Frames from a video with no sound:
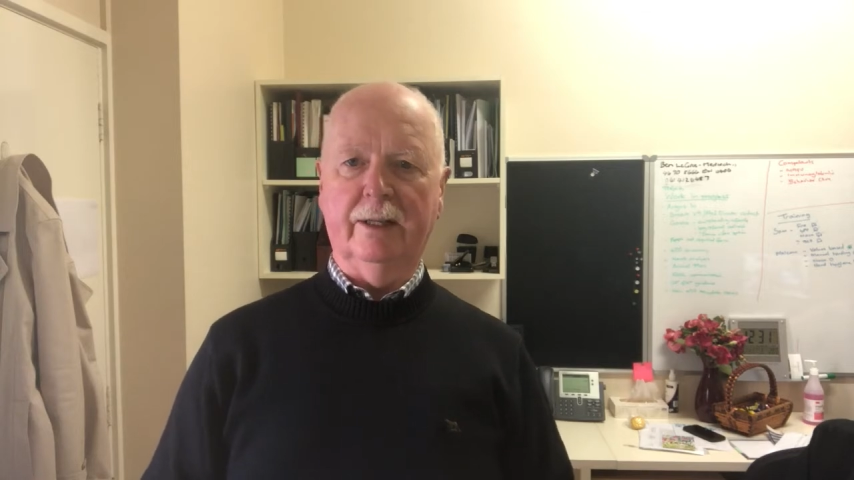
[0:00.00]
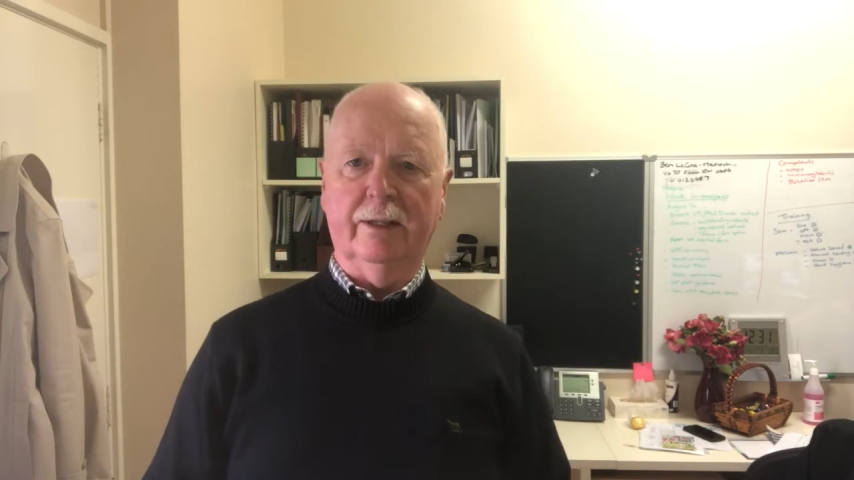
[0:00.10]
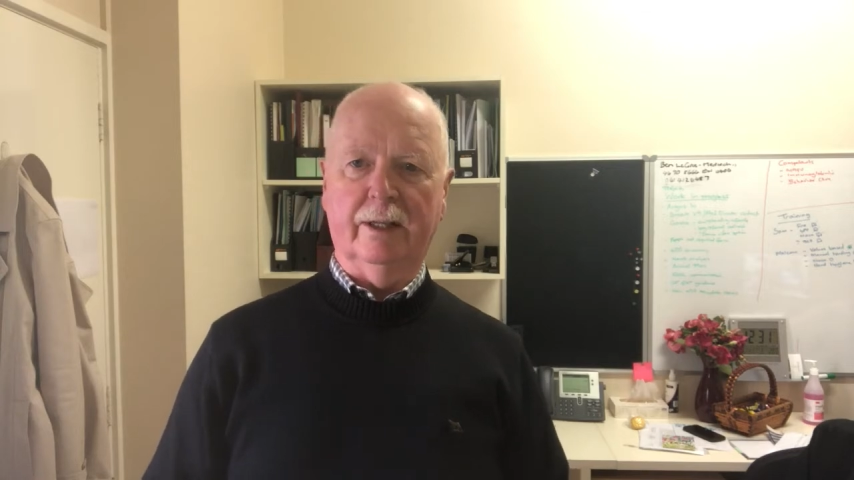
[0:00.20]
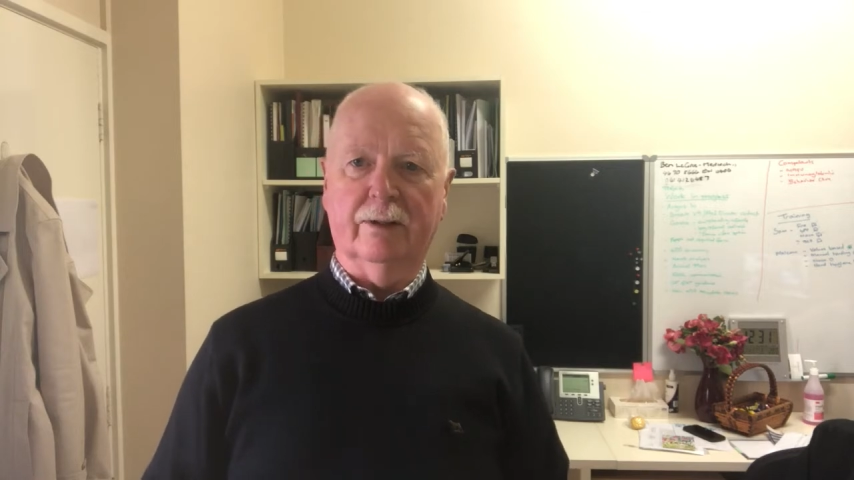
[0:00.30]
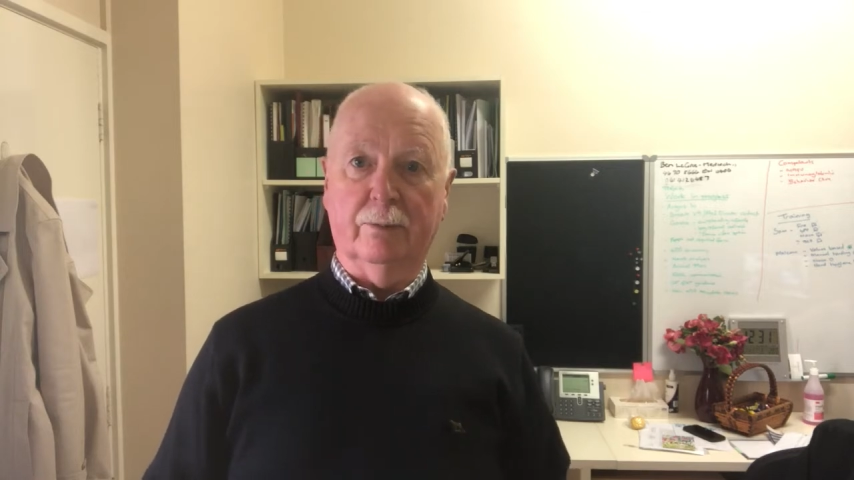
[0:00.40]

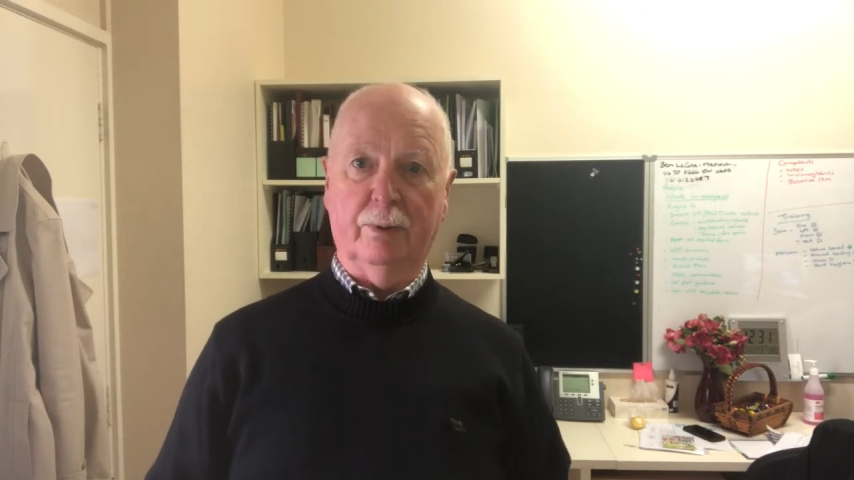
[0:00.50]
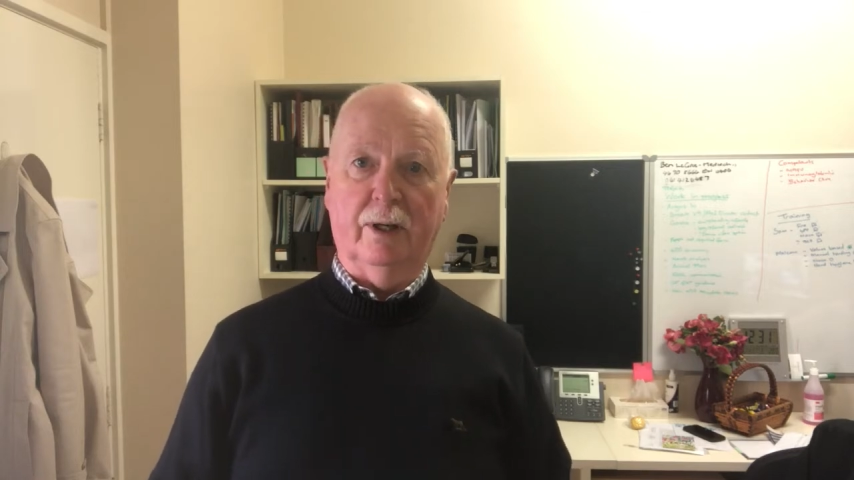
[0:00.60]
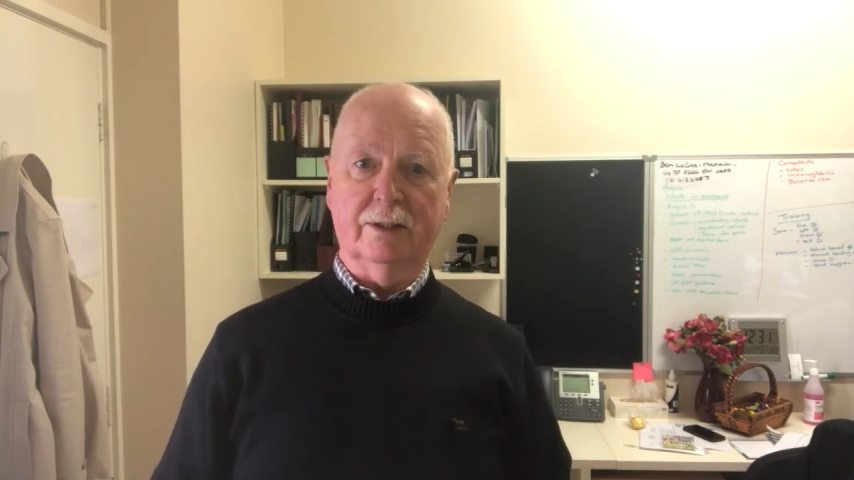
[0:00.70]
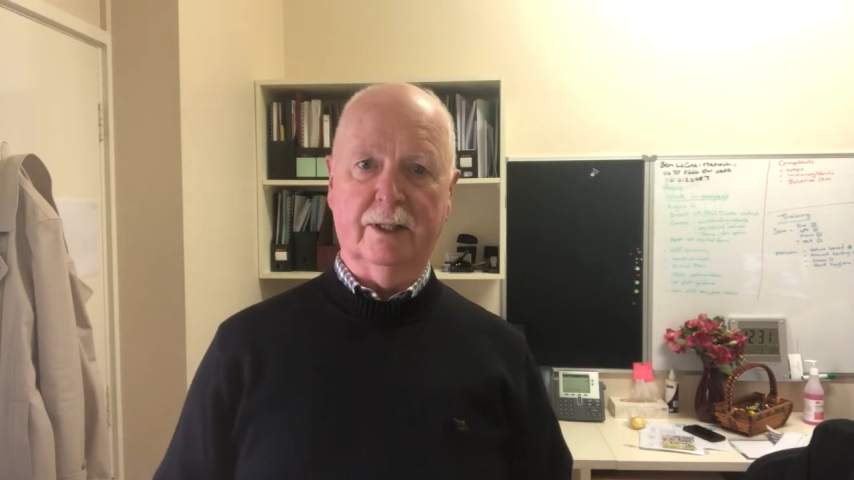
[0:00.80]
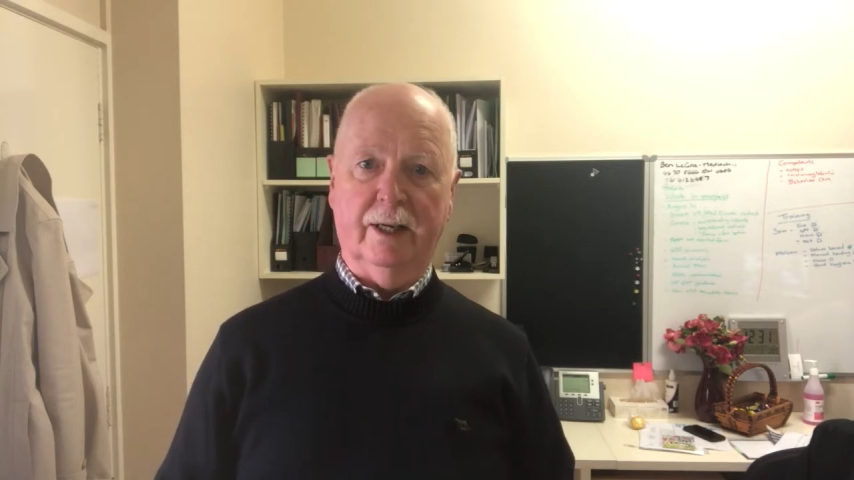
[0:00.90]
think of the
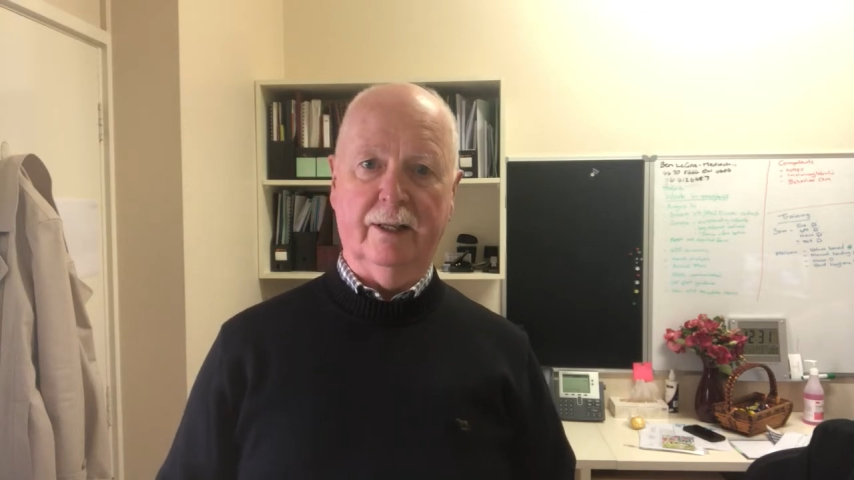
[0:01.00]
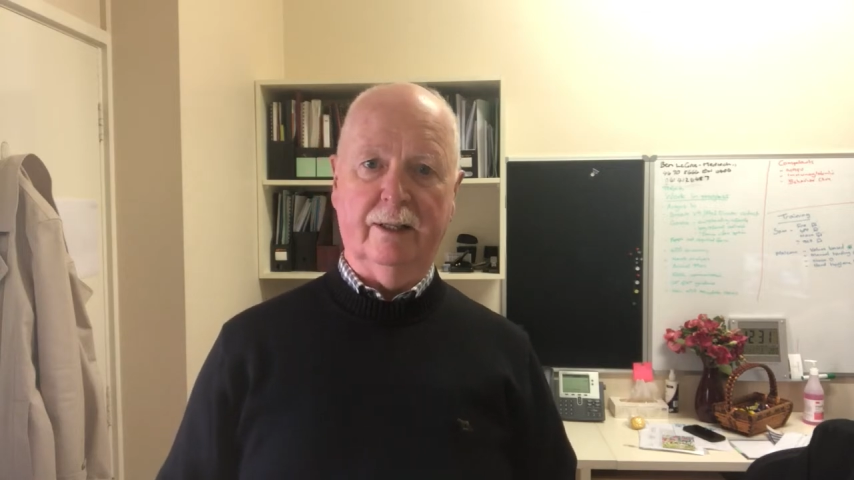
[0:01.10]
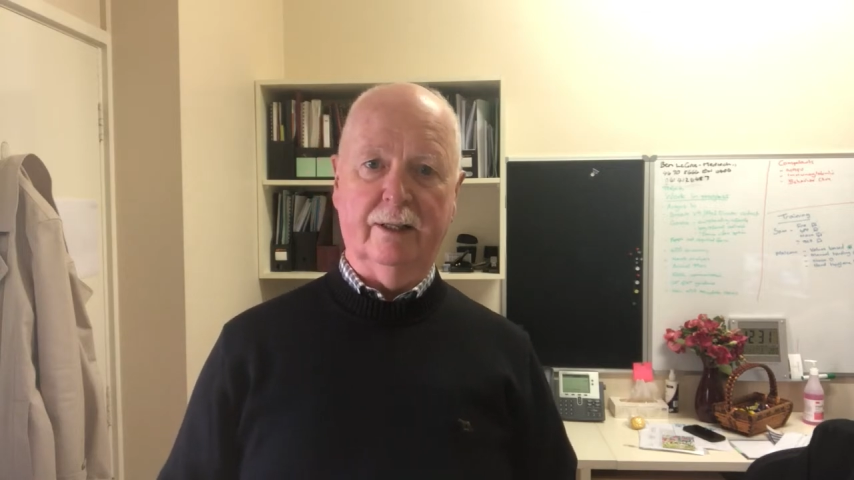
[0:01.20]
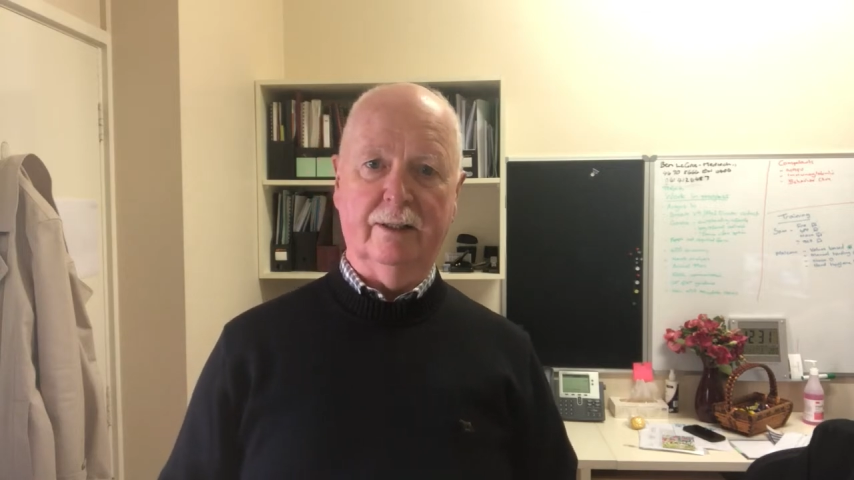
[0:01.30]
prostate.